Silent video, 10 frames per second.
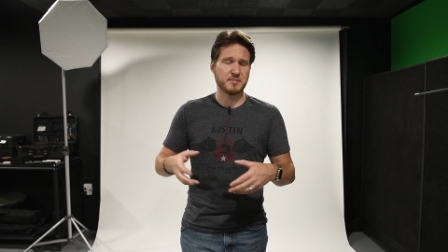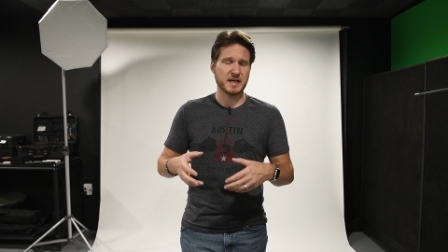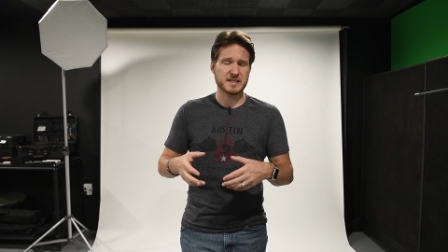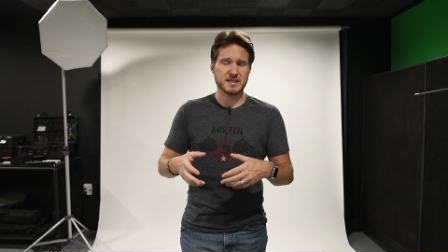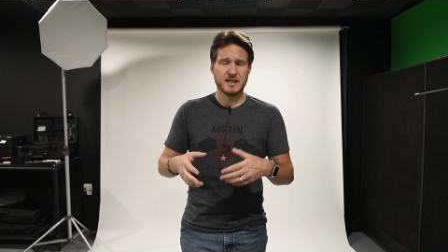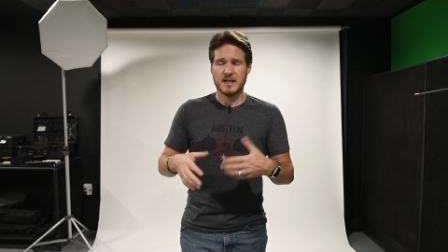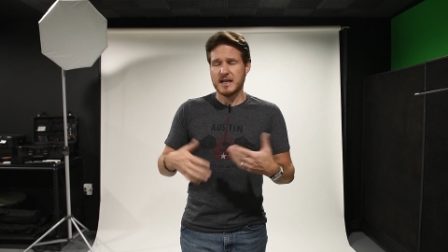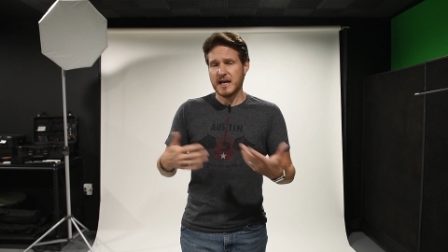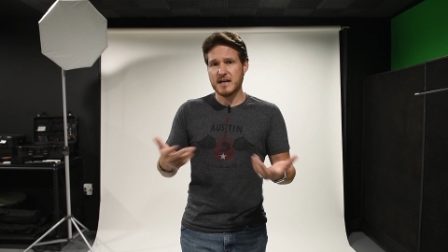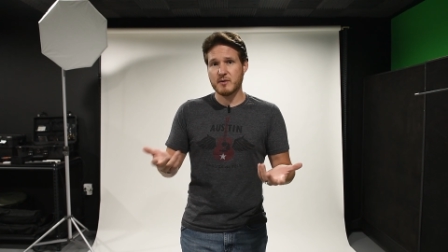But
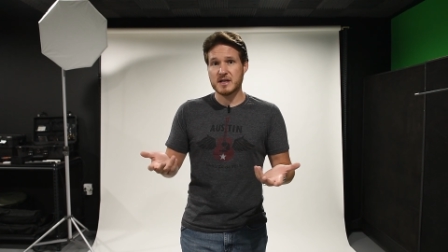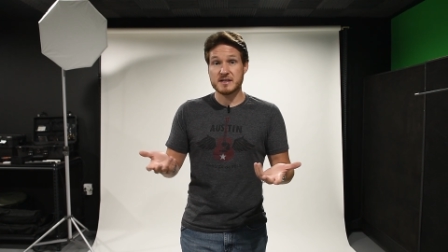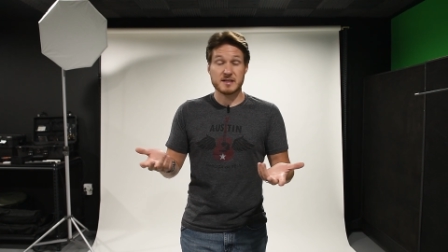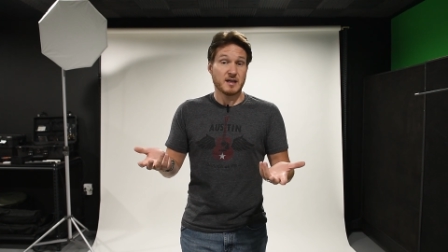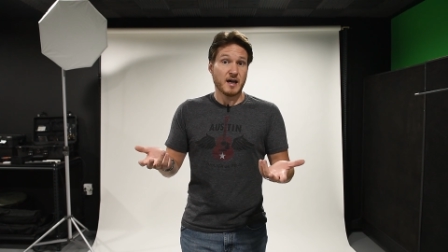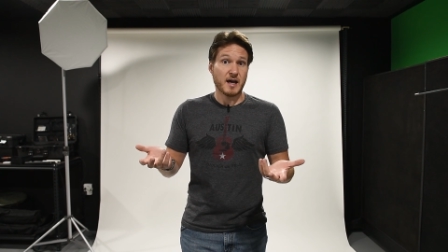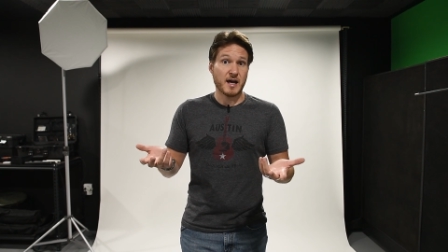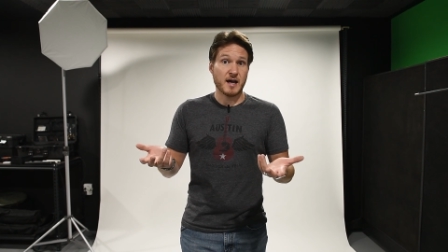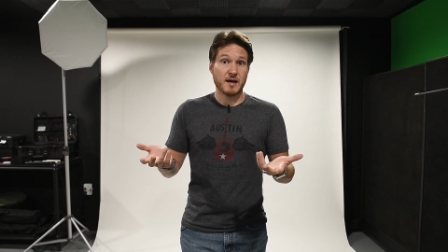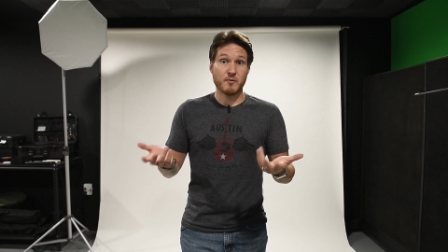anyways,
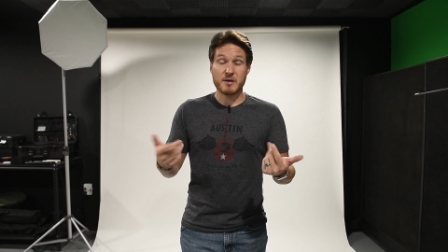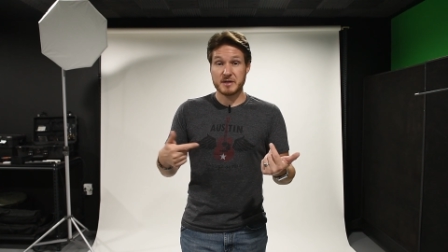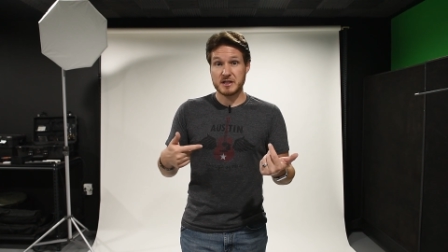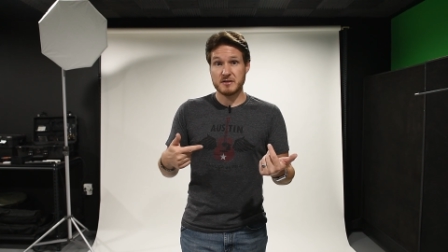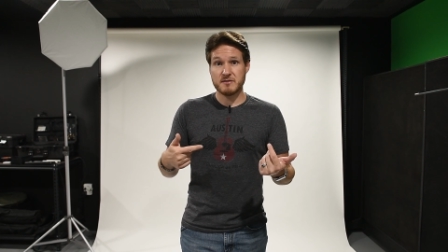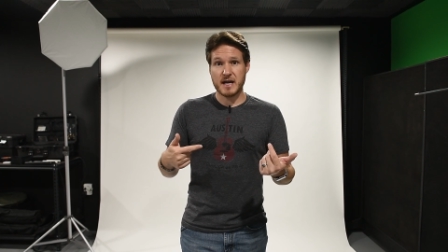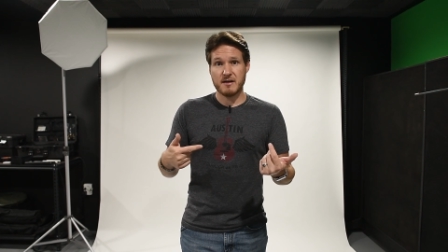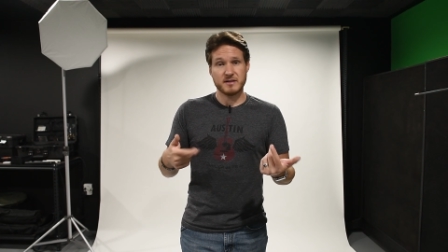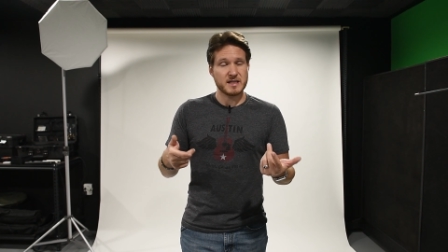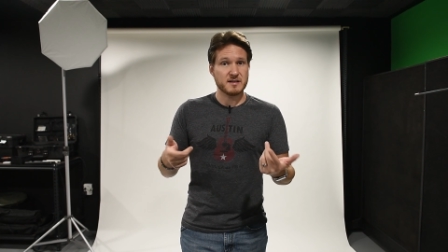uh, what I'm going to do
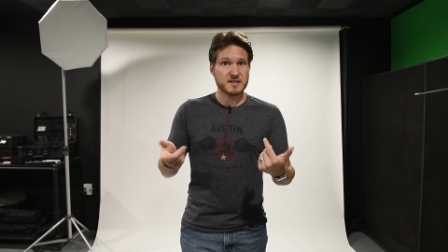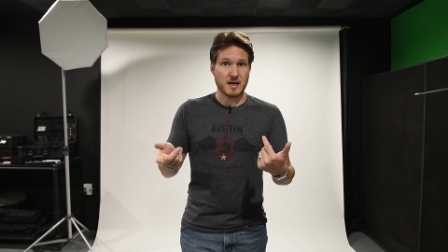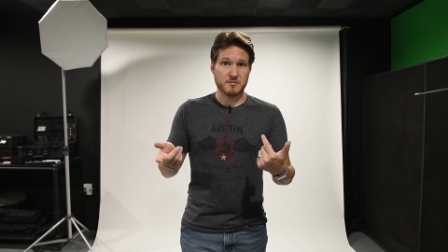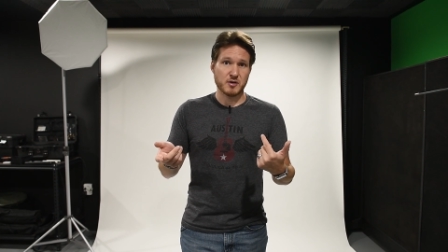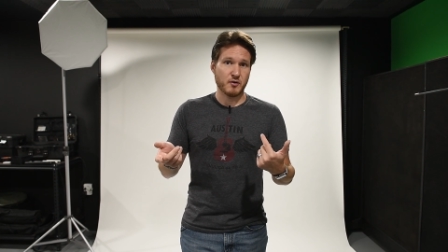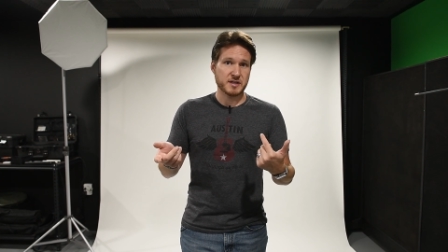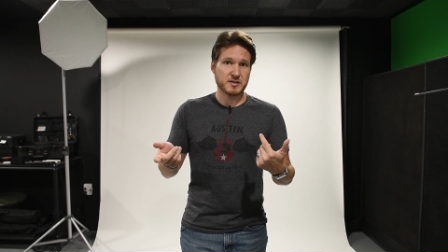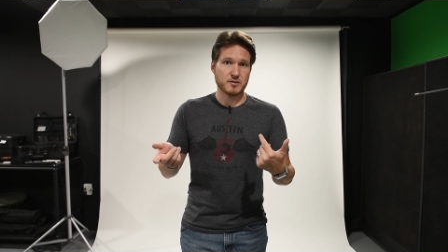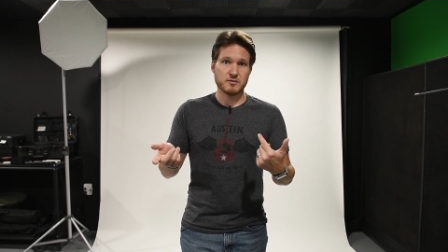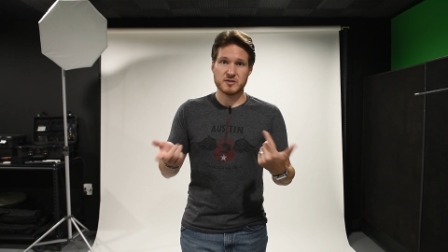now is I'm going
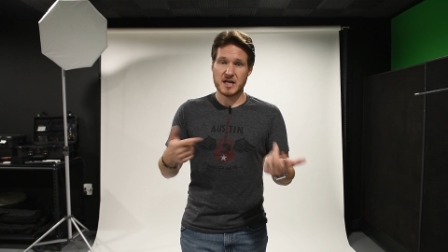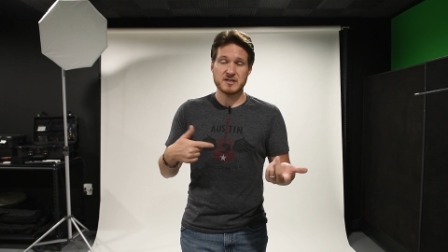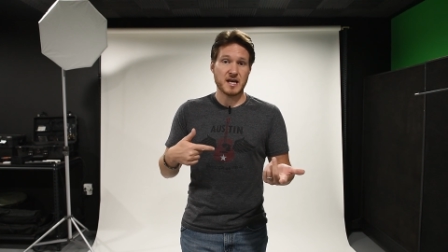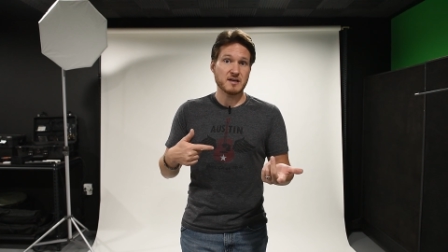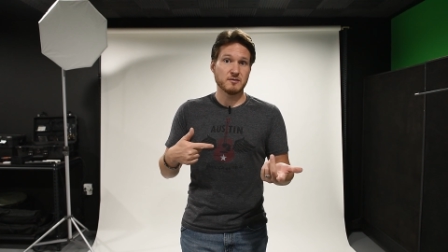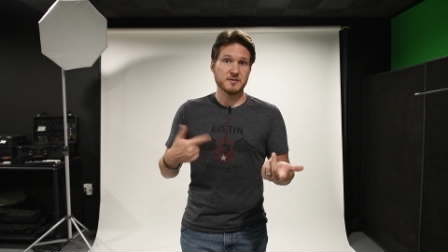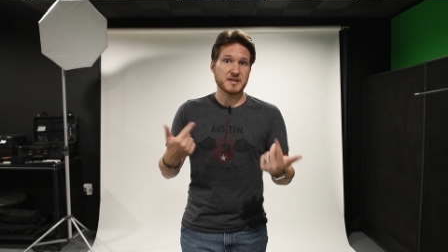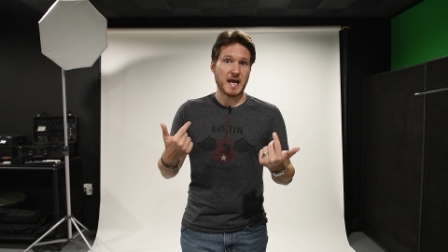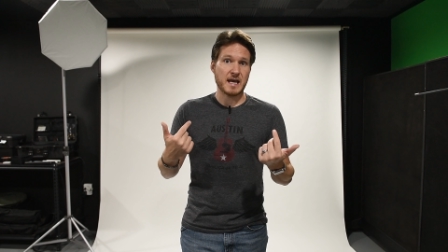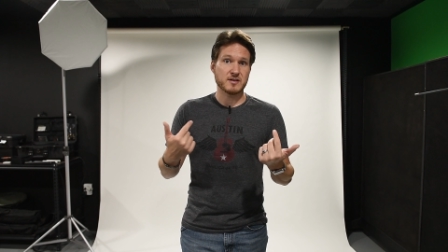to change angles
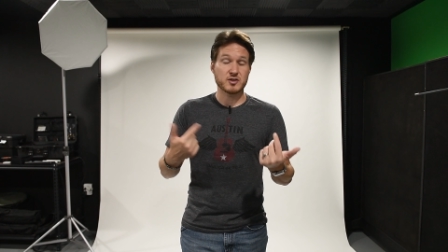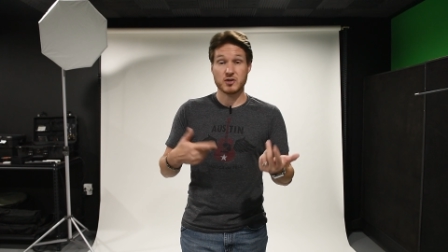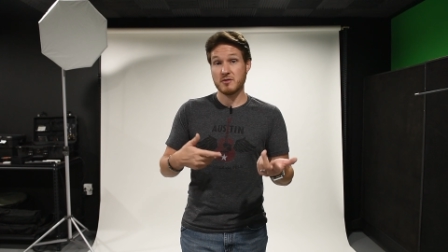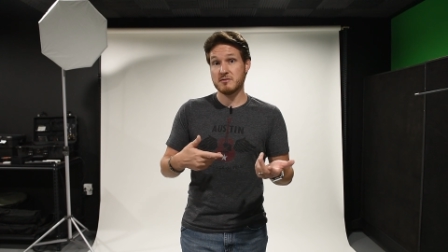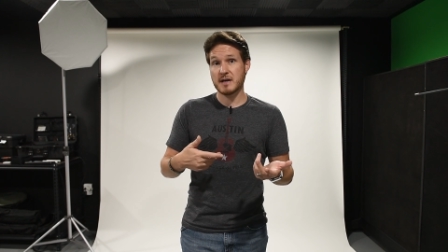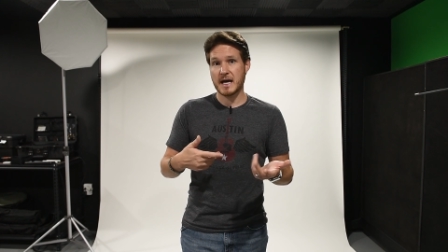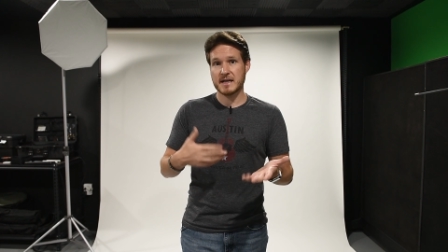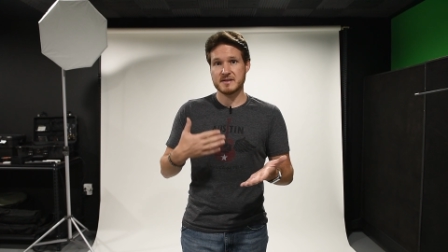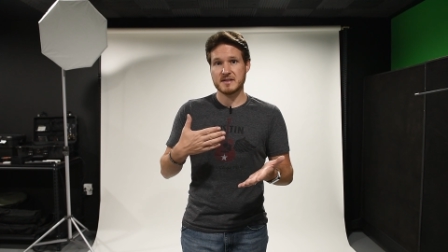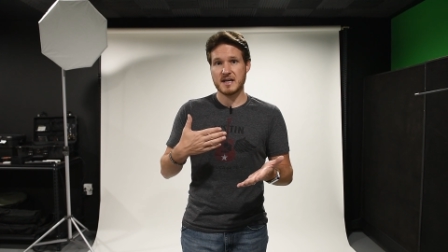and show you
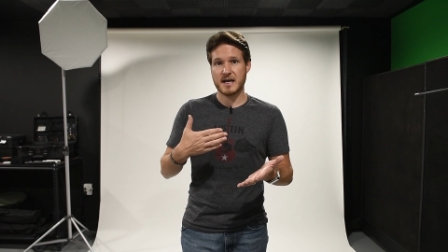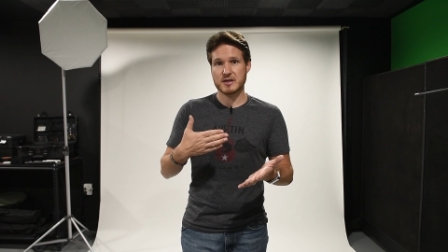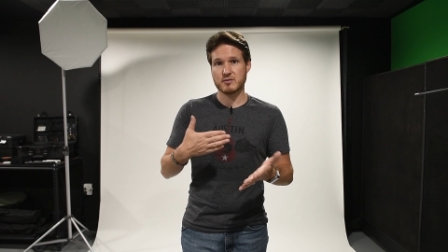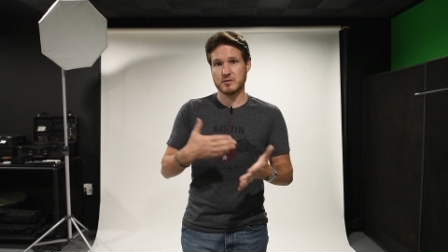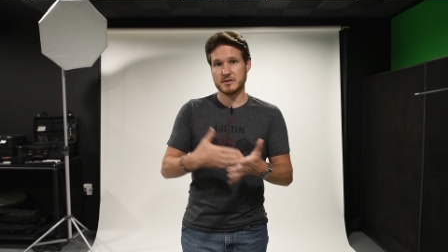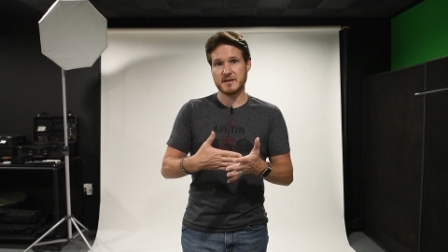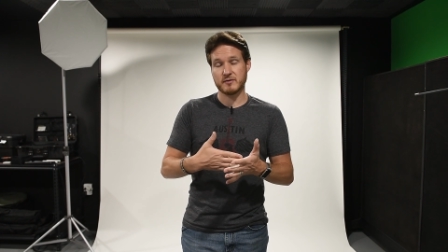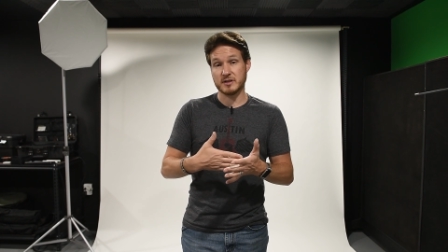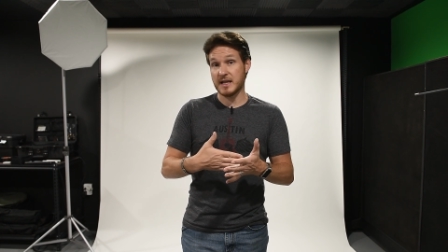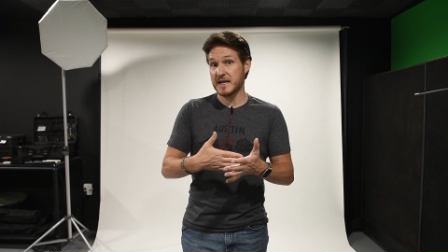guys the actual
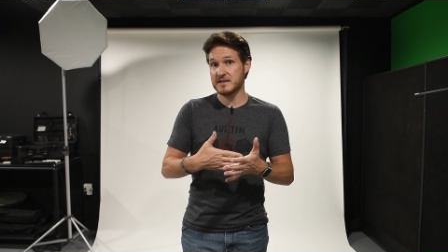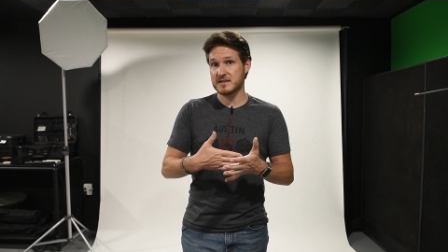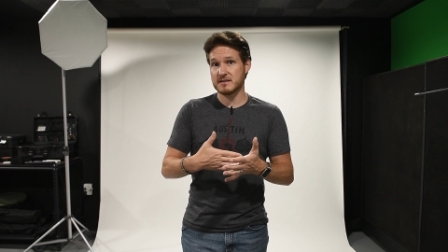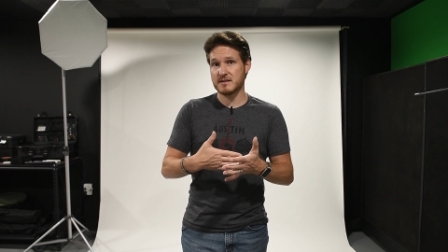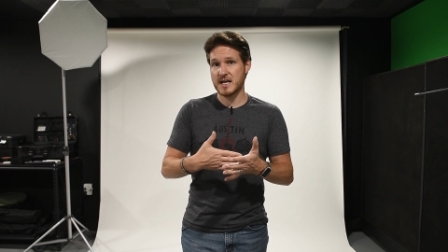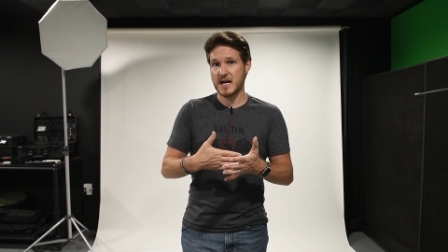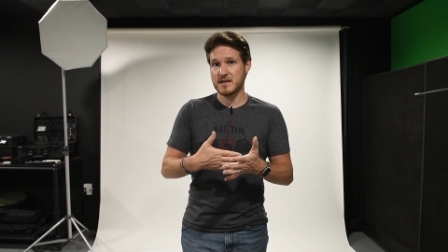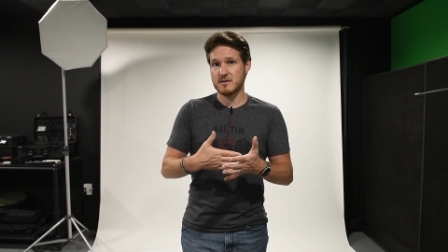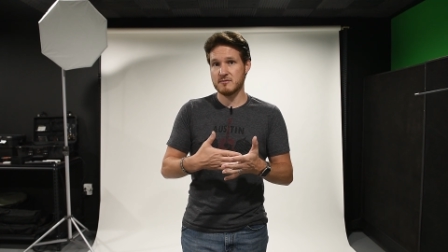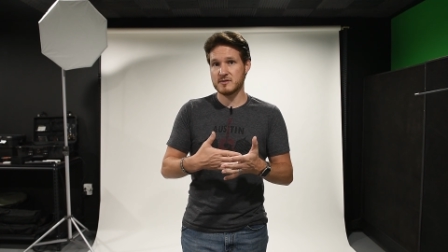different lights that I
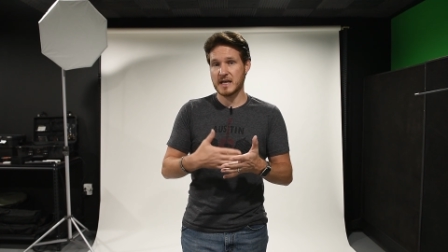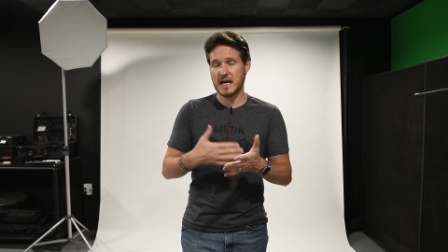use